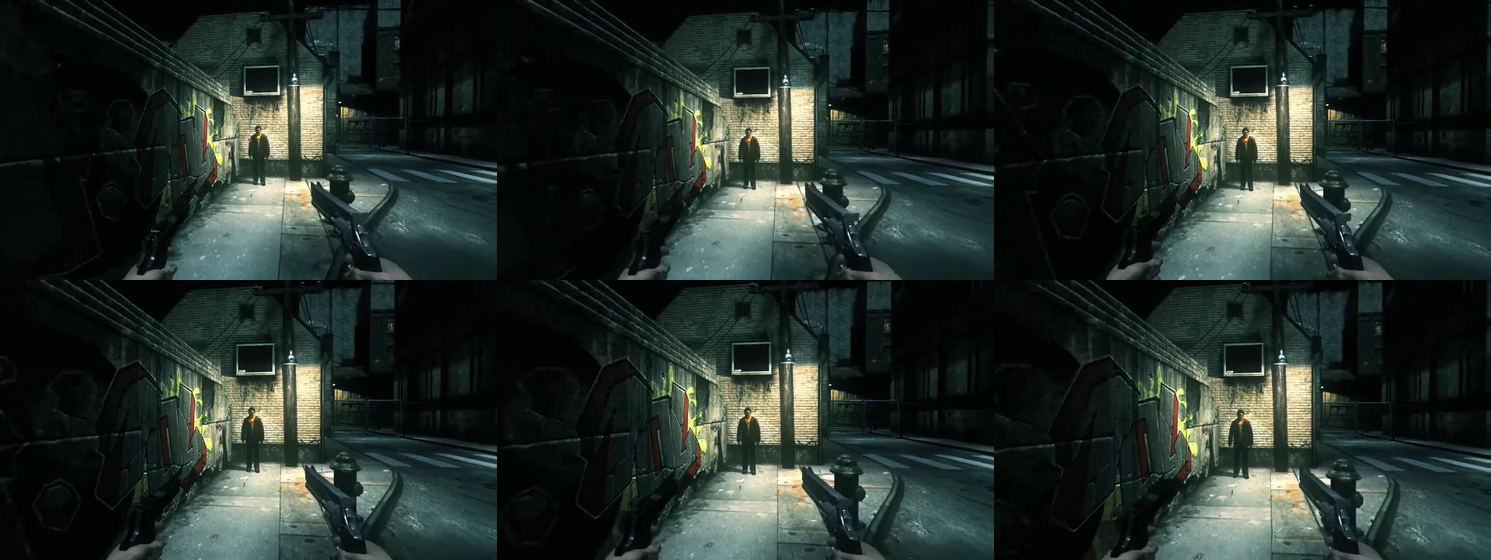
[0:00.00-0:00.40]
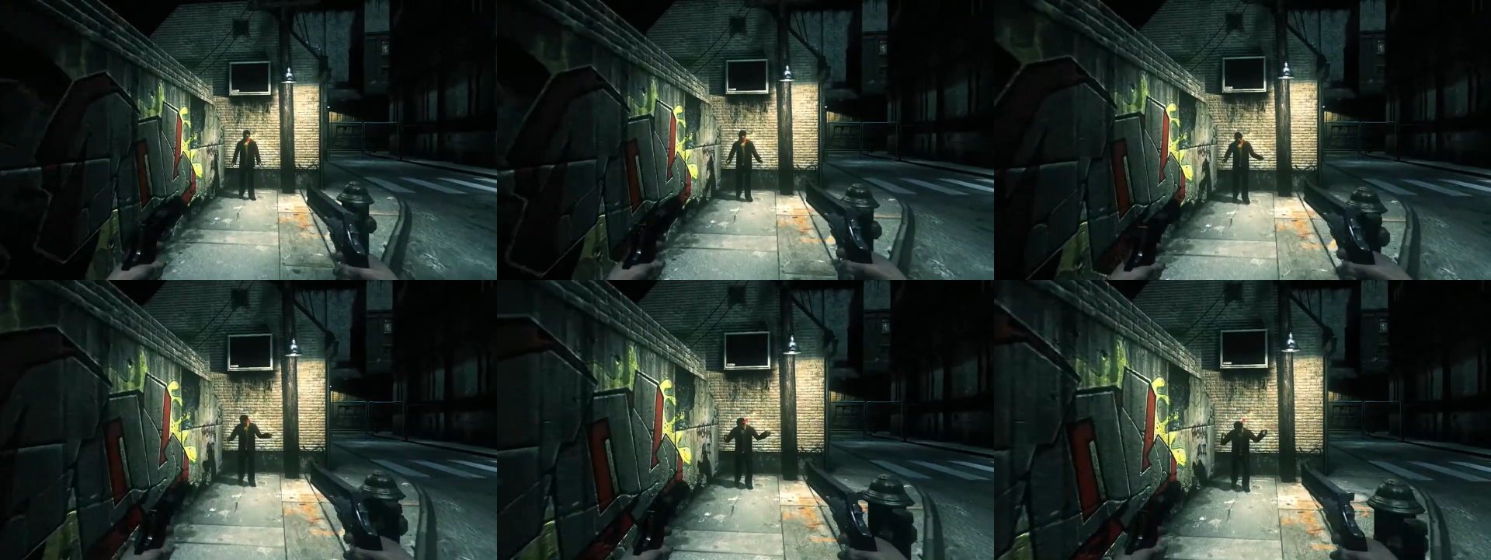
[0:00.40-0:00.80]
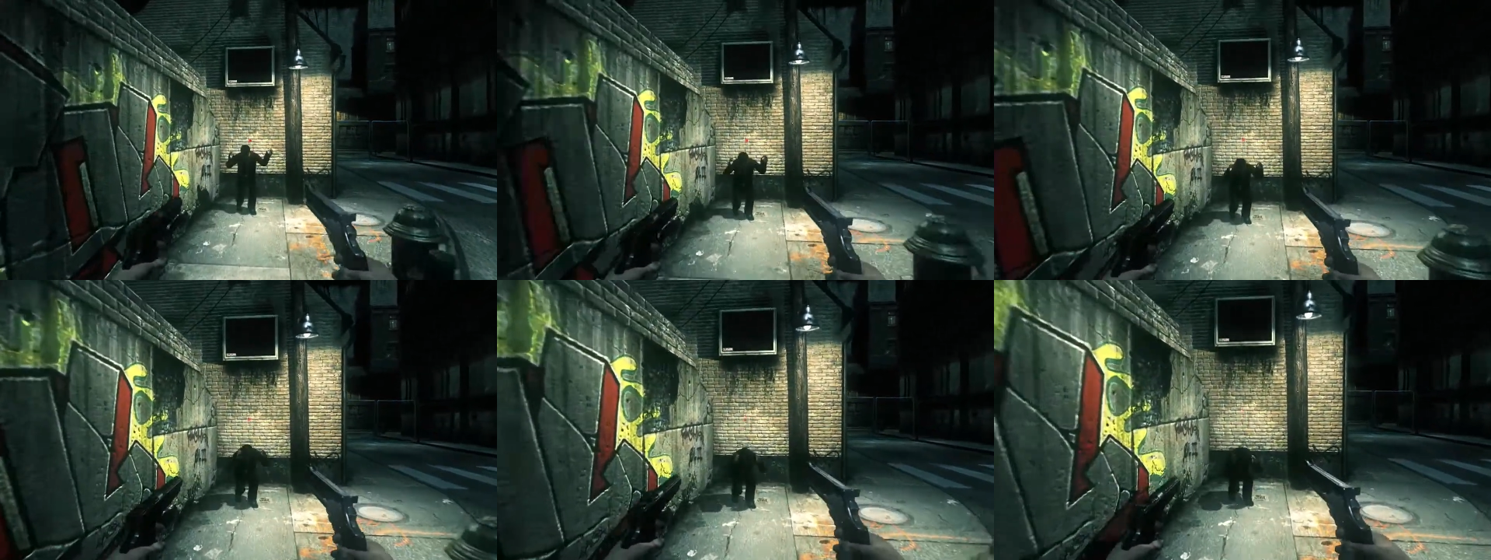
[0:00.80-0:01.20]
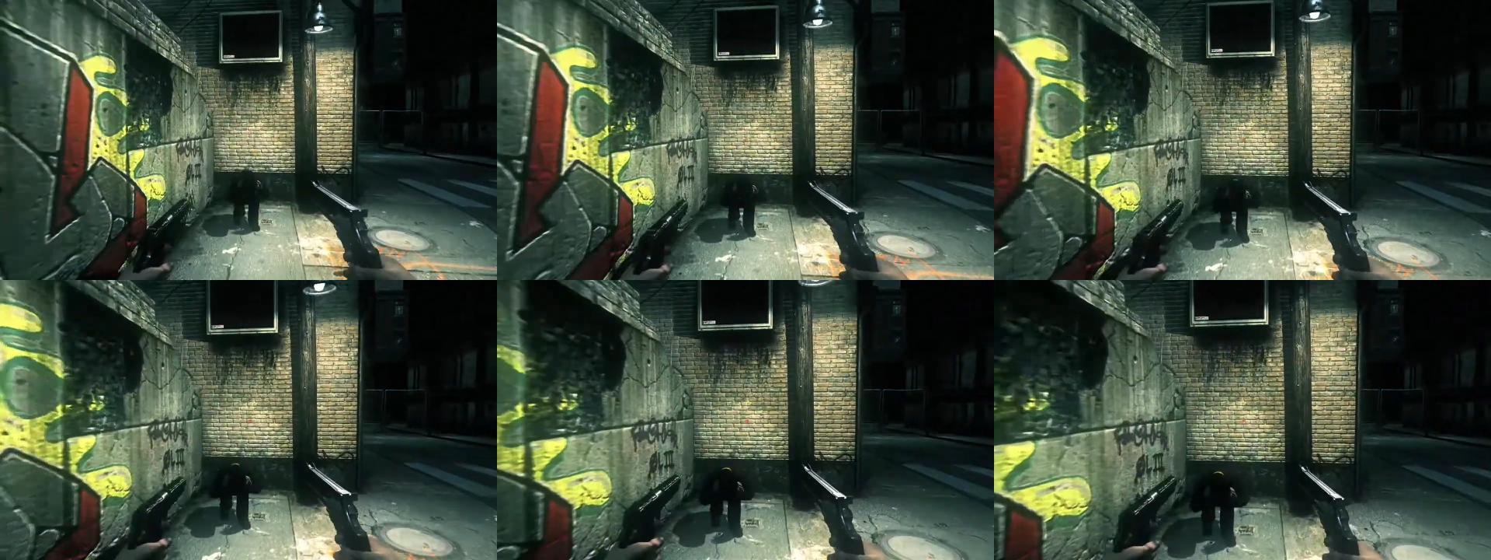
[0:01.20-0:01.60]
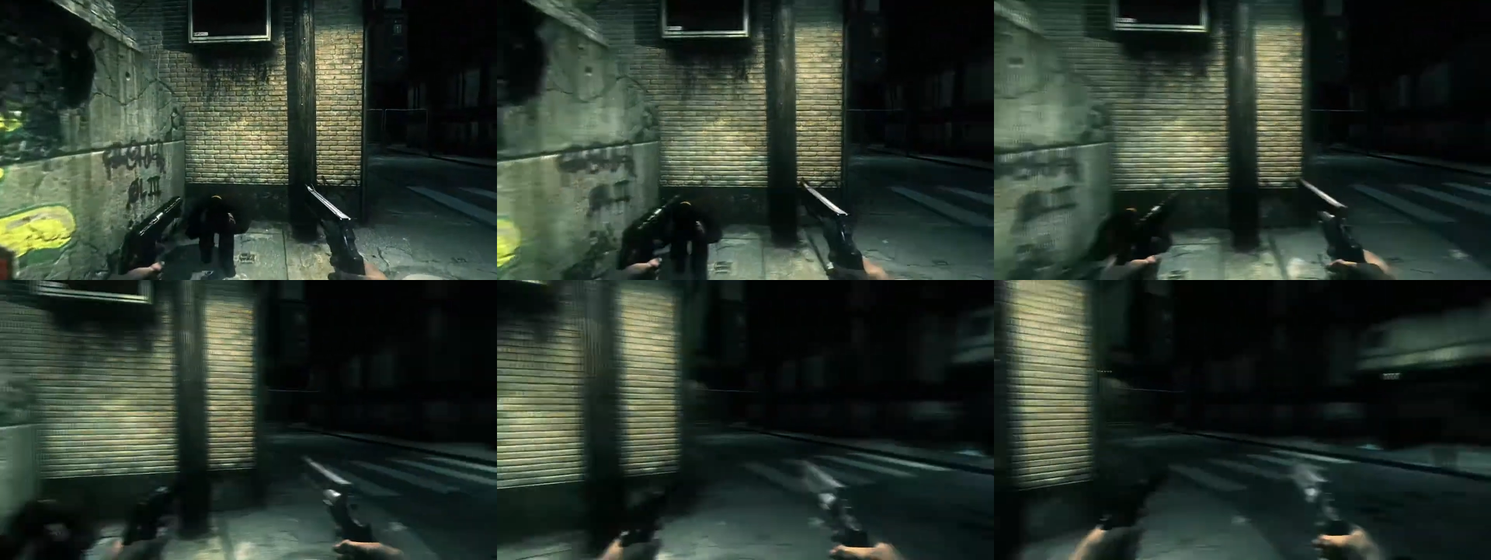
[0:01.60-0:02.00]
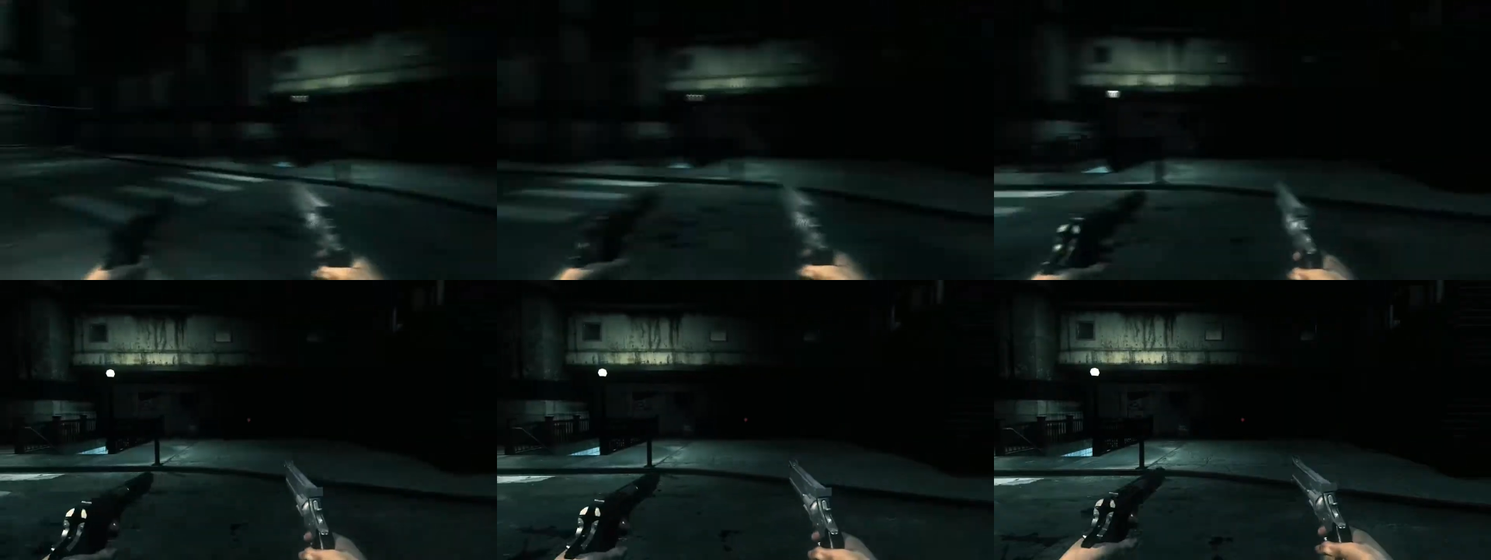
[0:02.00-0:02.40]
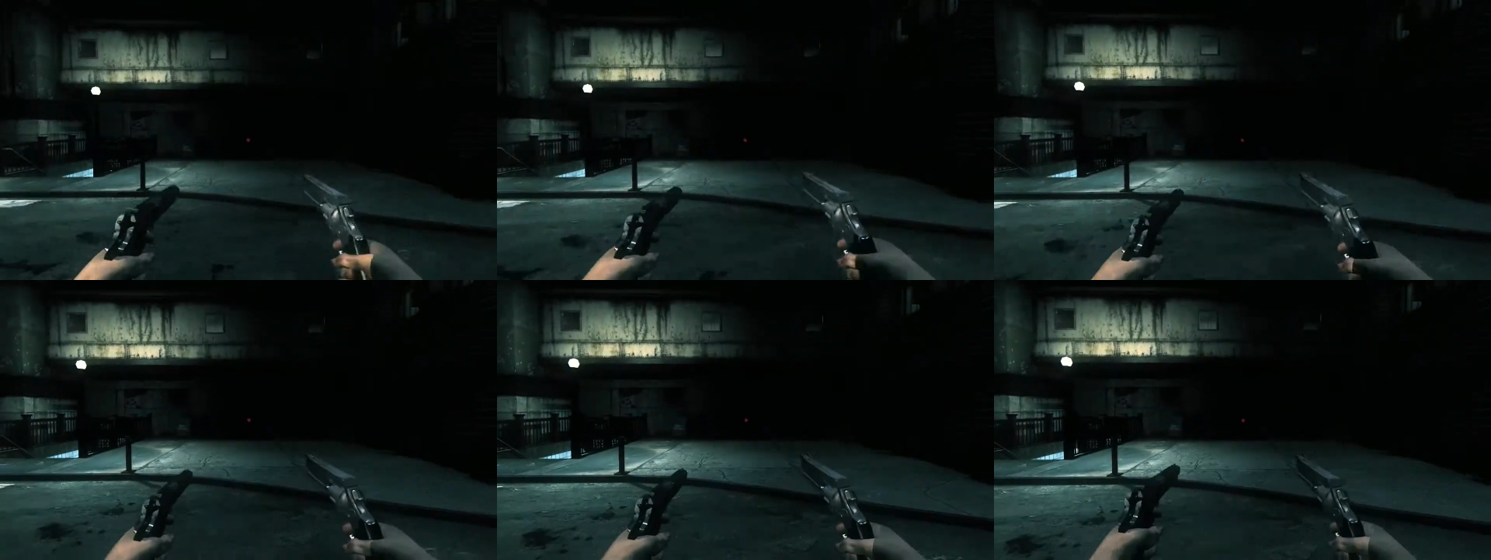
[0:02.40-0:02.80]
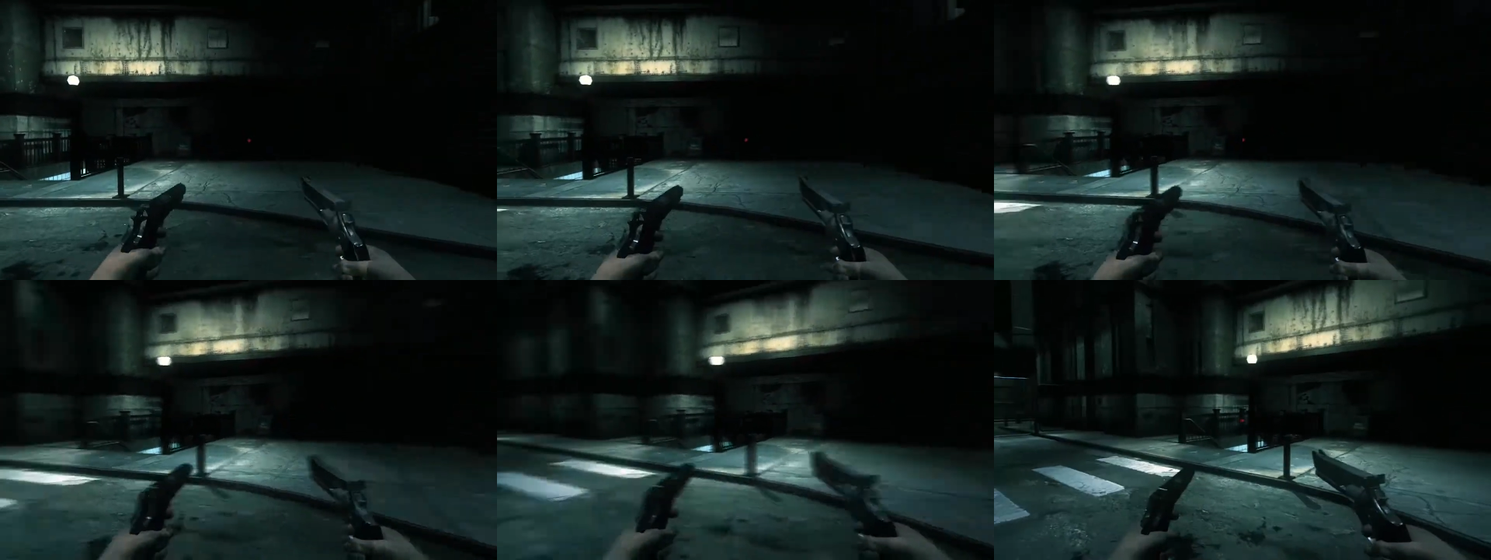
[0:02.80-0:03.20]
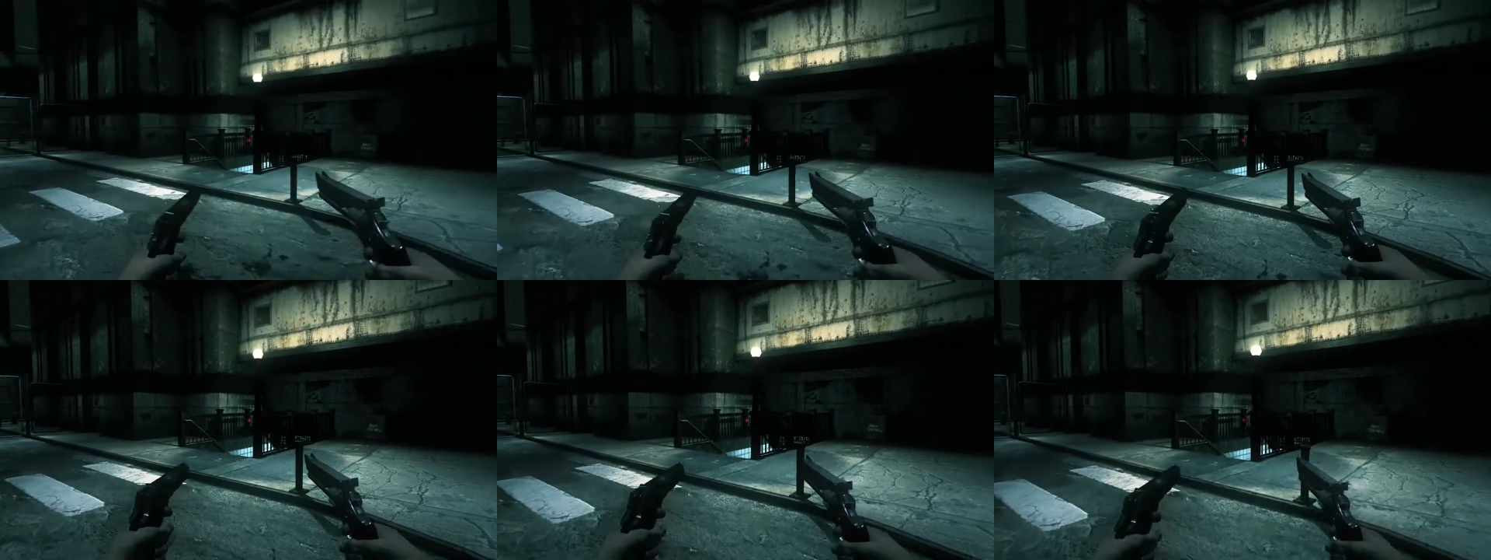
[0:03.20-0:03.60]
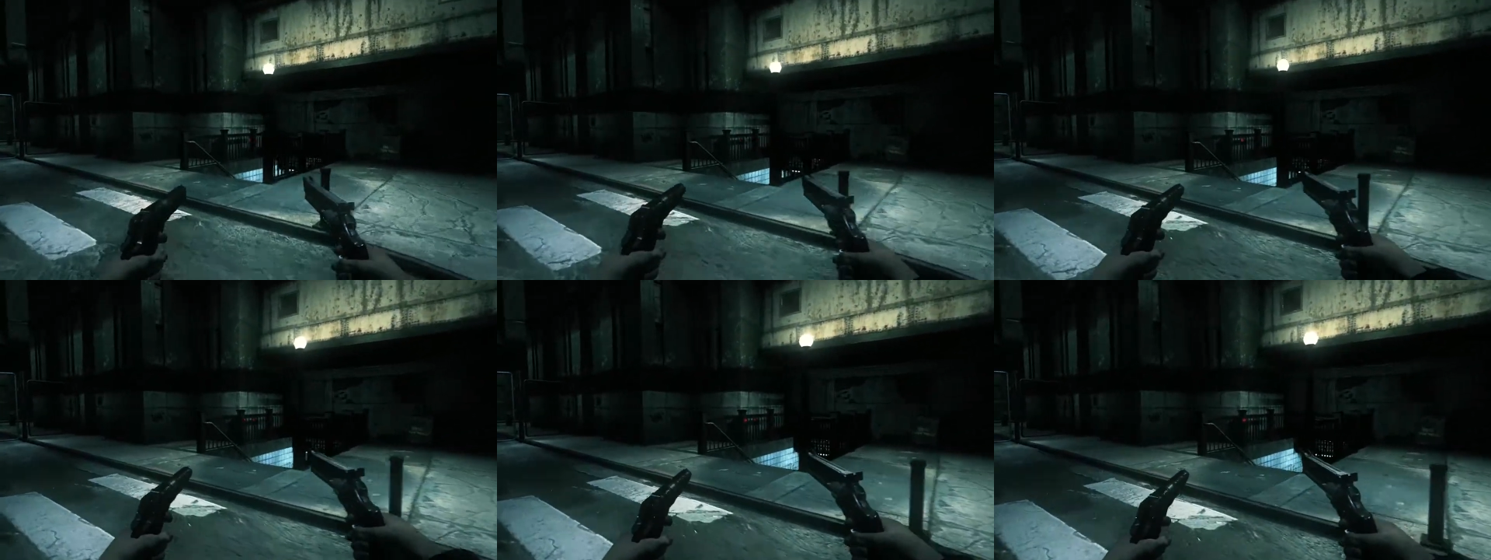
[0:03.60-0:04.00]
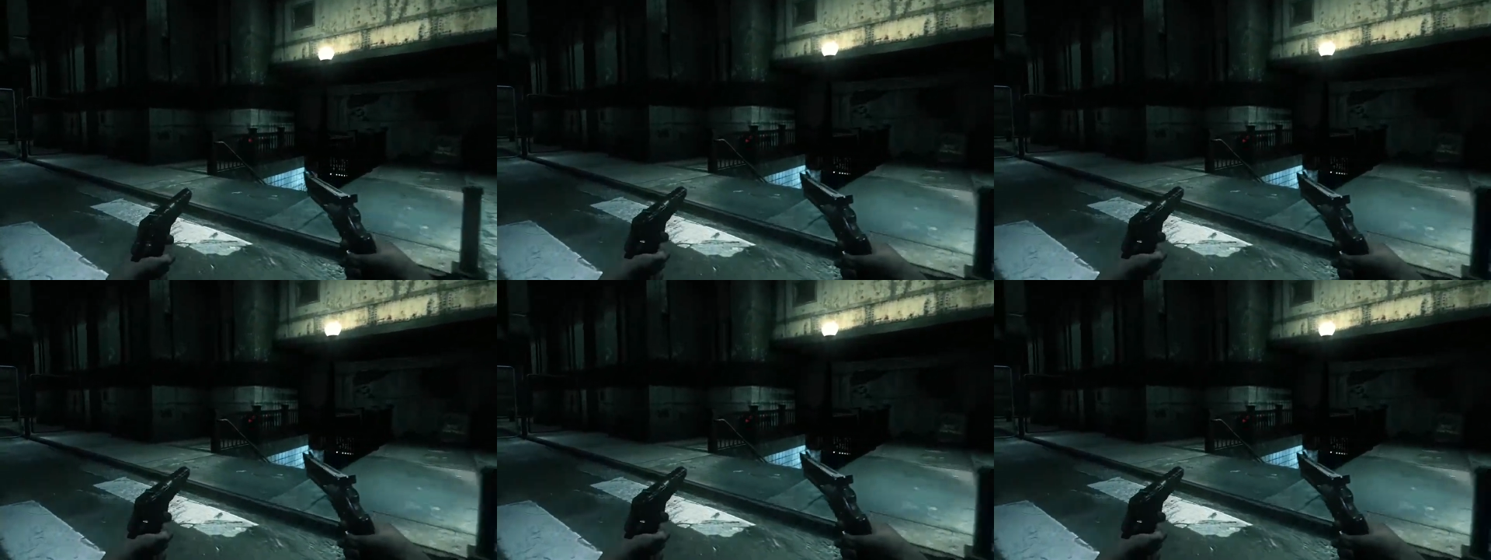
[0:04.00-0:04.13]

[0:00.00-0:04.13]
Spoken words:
Nobody's mouth can be seen.